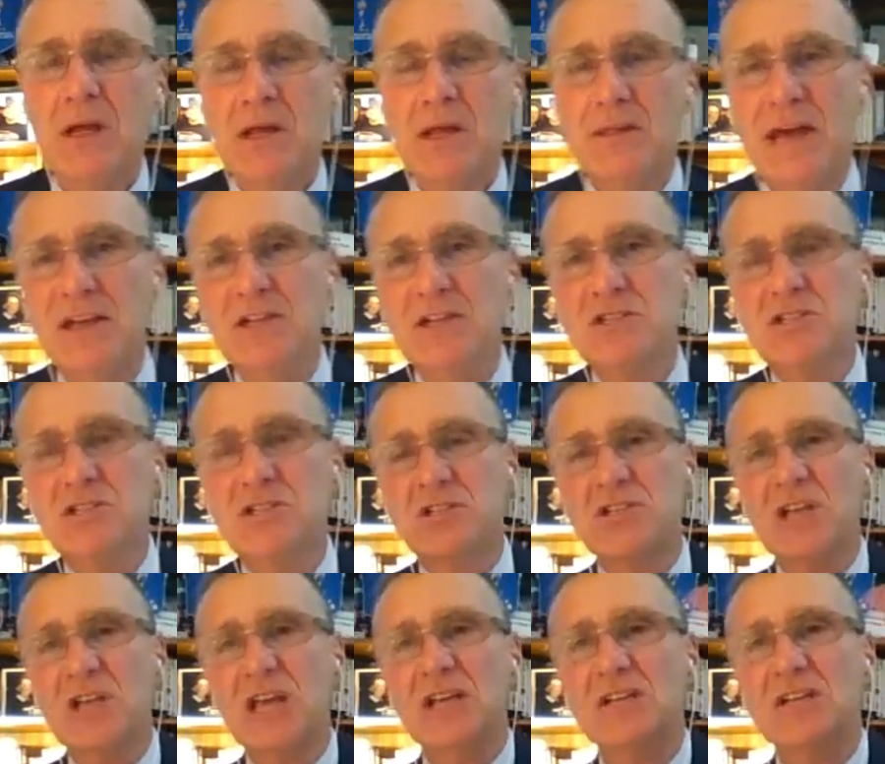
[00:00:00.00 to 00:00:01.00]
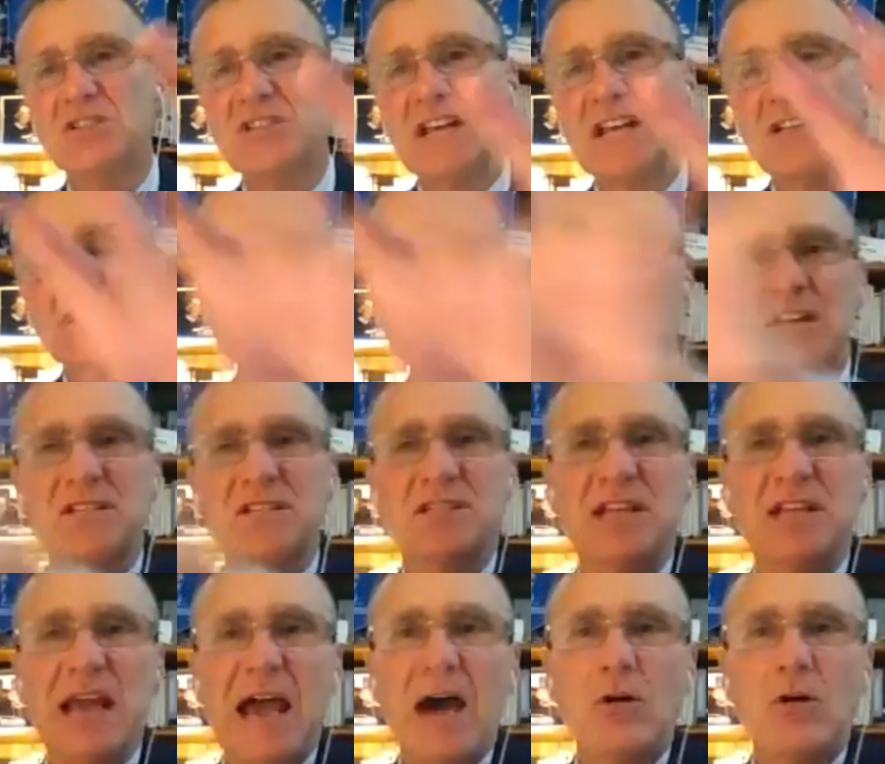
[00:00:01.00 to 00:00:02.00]
That is, it's in a sense takes
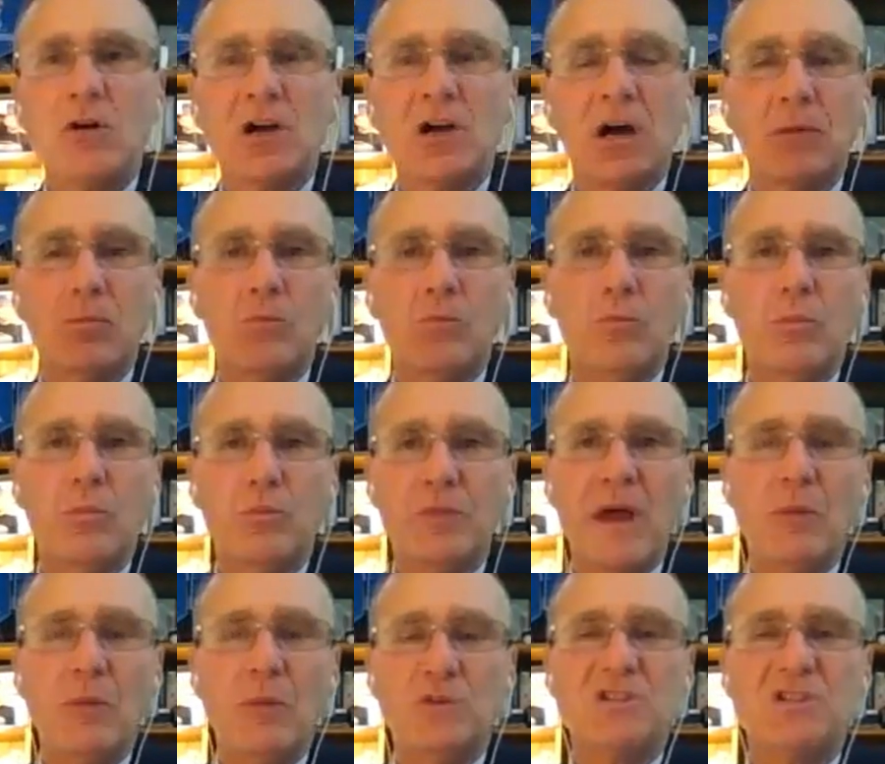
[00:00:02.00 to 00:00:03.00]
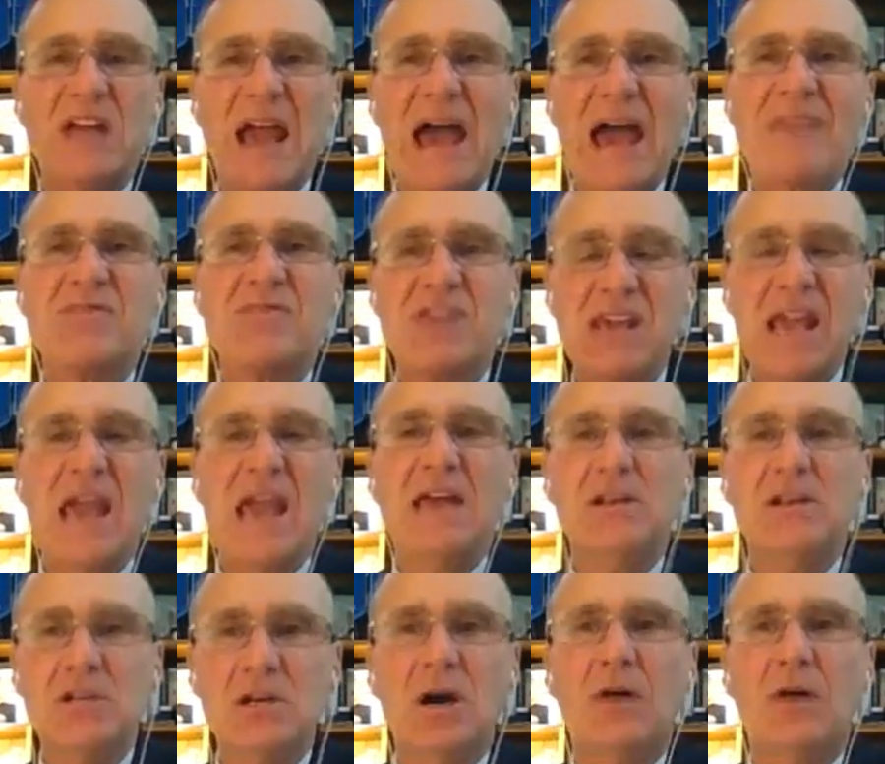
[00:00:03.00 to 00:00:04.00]
the outcome that was at the
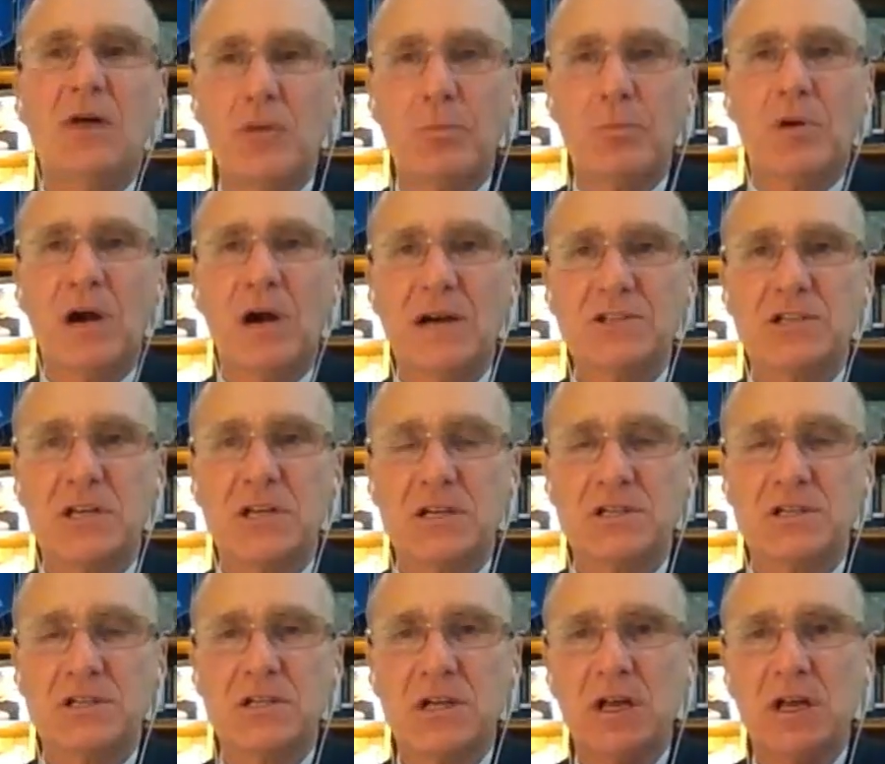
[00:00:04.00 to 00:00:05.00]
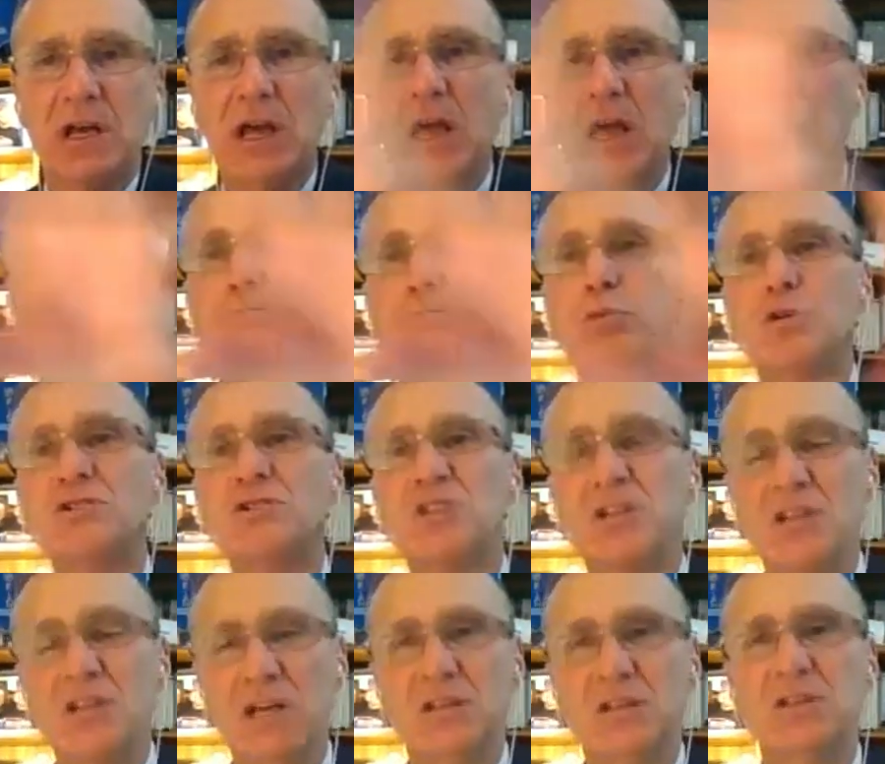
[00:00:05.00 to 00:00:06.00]
end of the process and puts
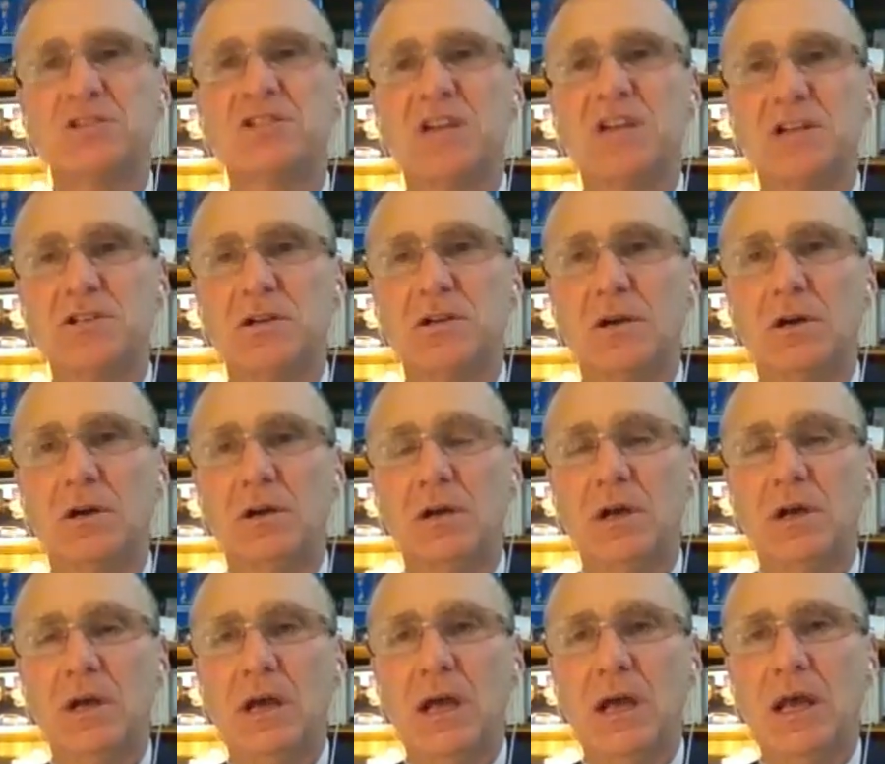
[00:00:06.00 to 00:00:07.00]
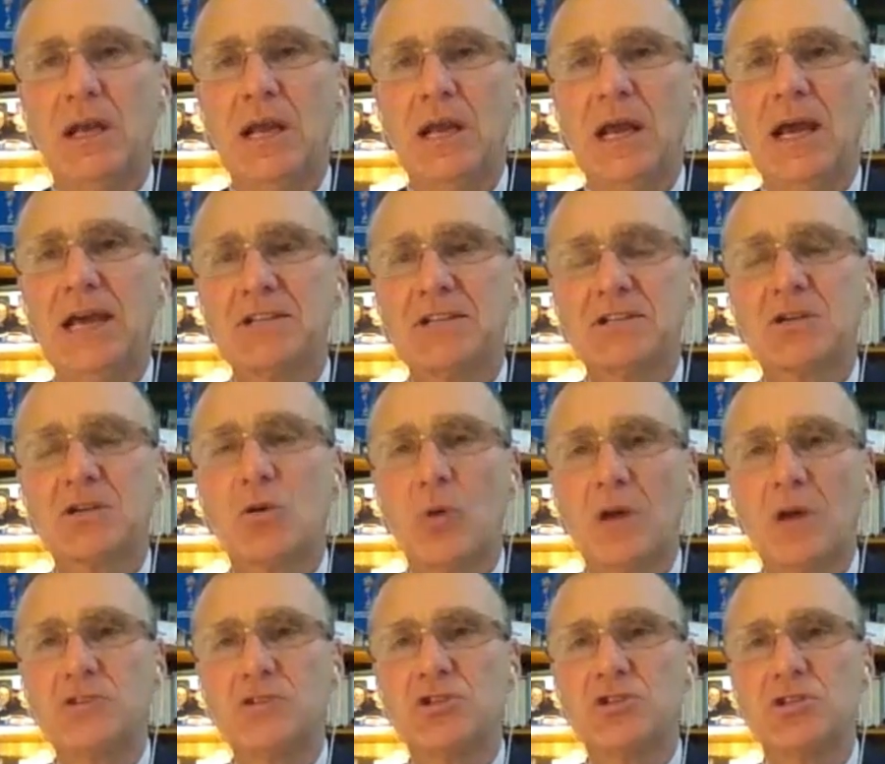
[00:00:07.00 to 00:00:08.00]
it in the center, and ask
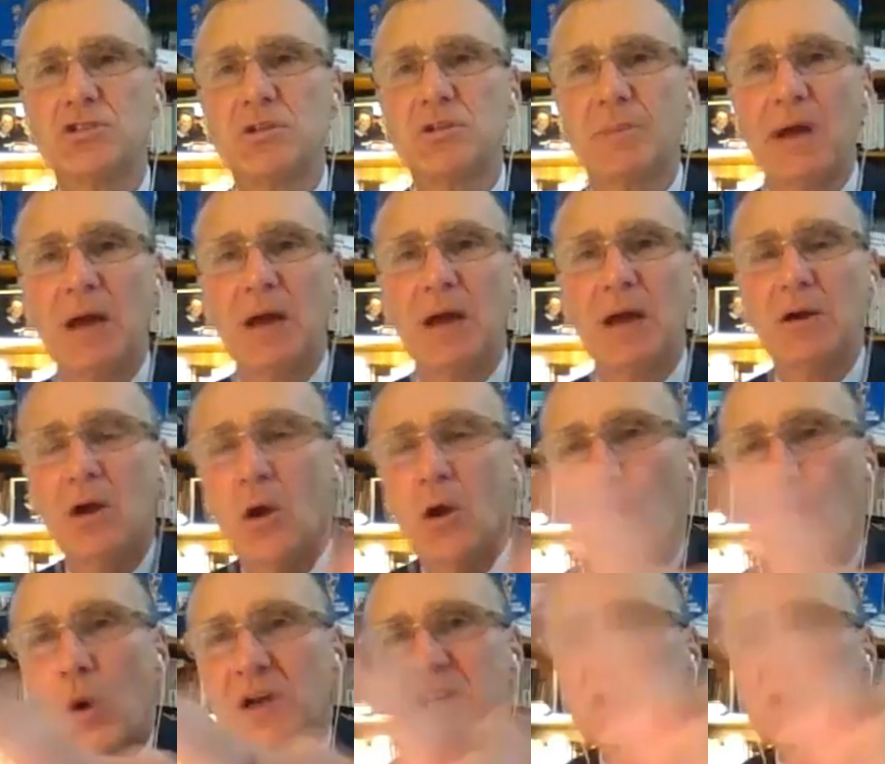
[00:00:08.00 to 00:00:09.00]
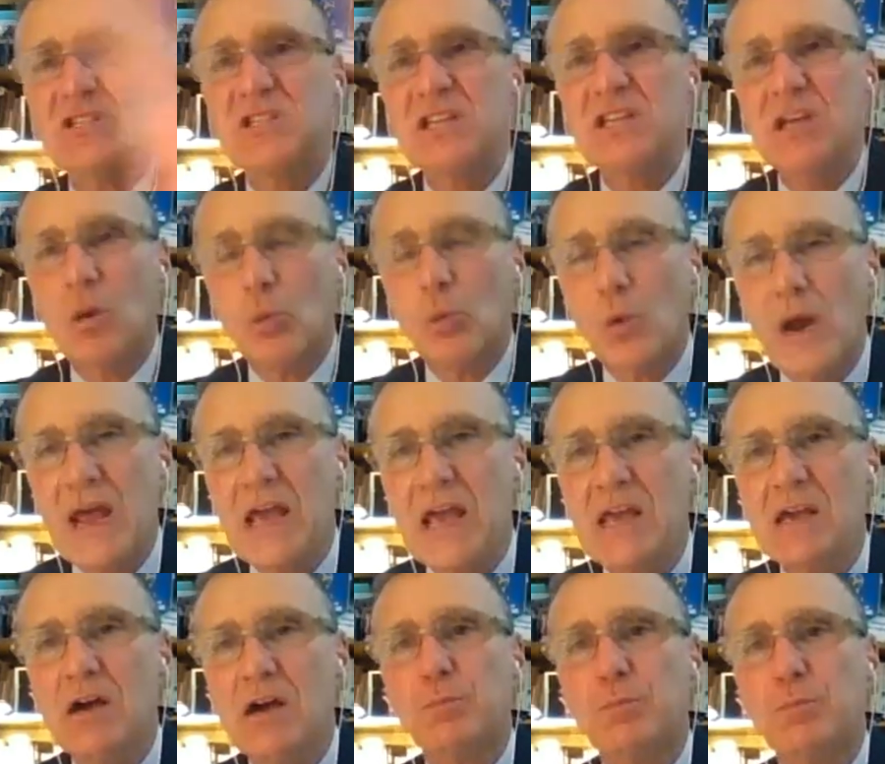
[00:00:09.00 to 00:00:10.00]
questions about what is the array
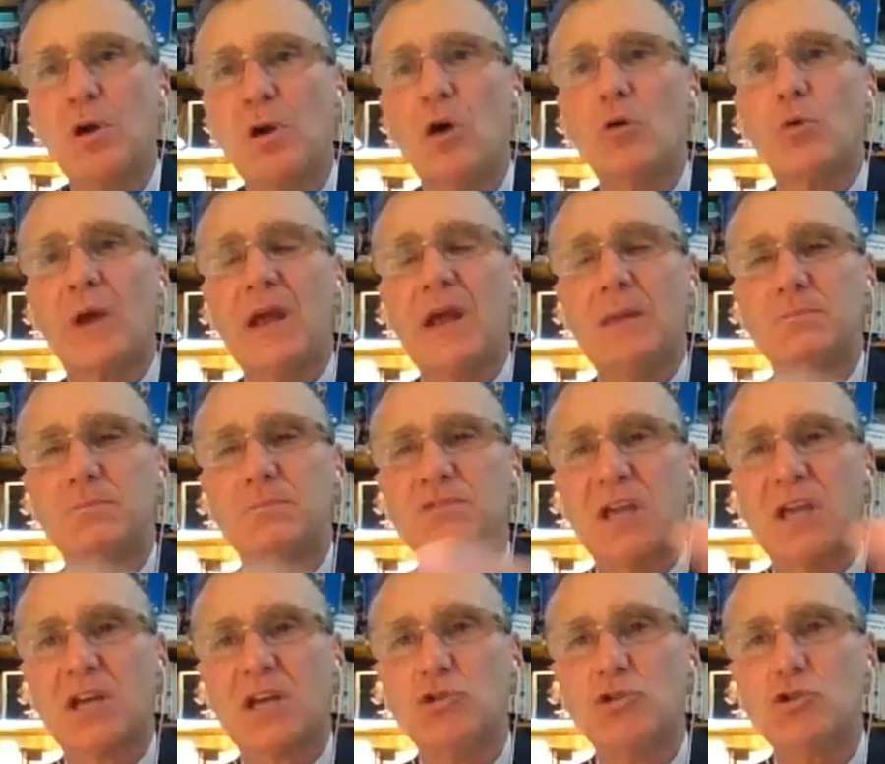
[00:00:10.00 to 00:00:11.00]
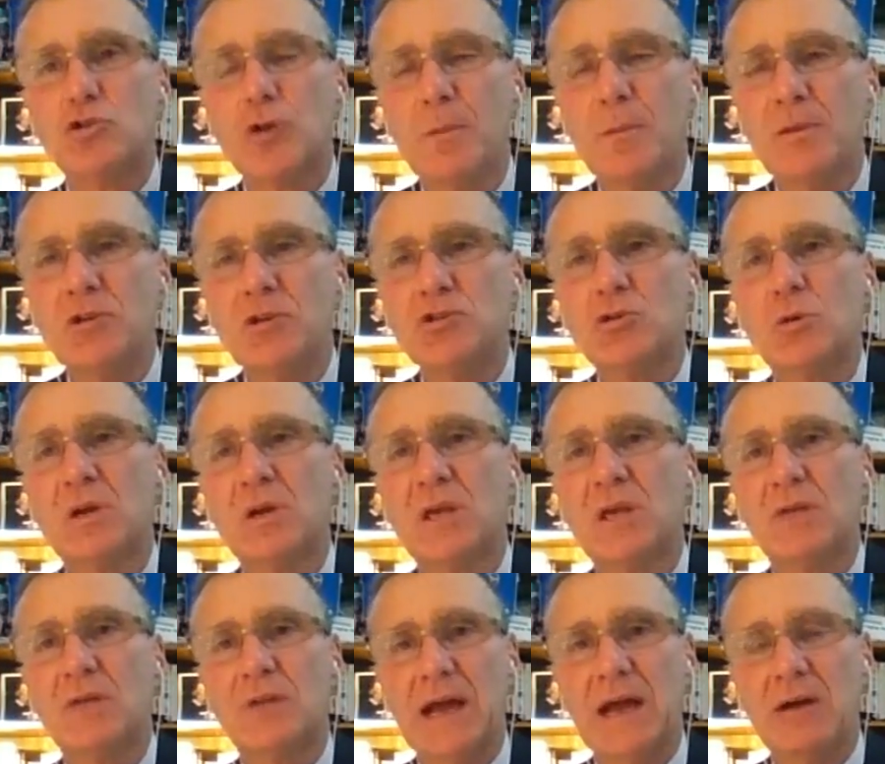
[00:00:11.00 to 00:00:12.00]
of programs that contribute to a
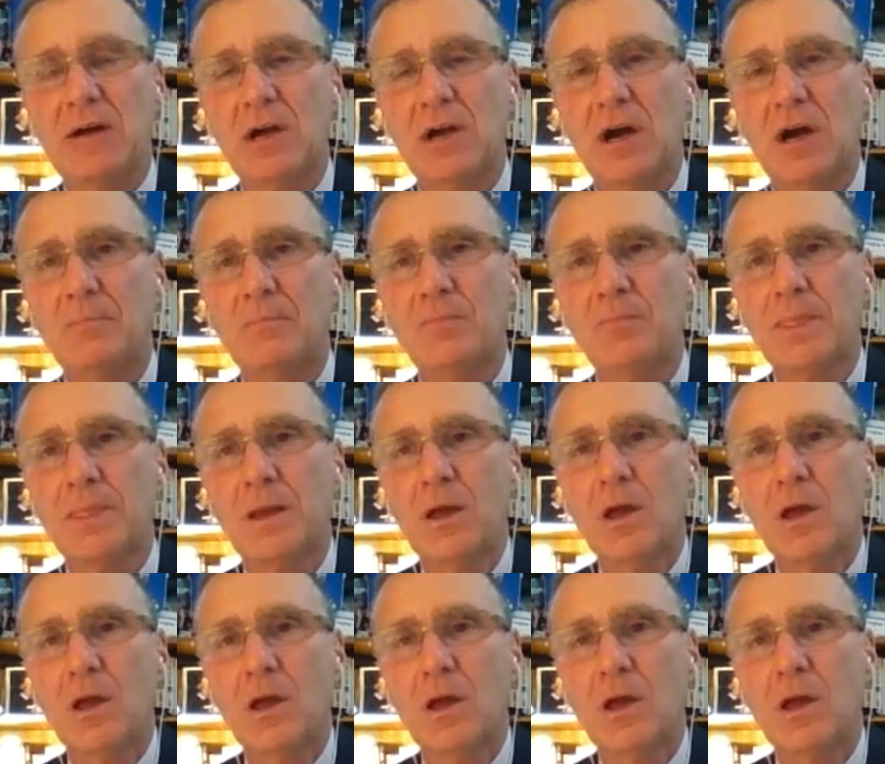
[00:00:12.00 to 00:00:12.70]
given outcome,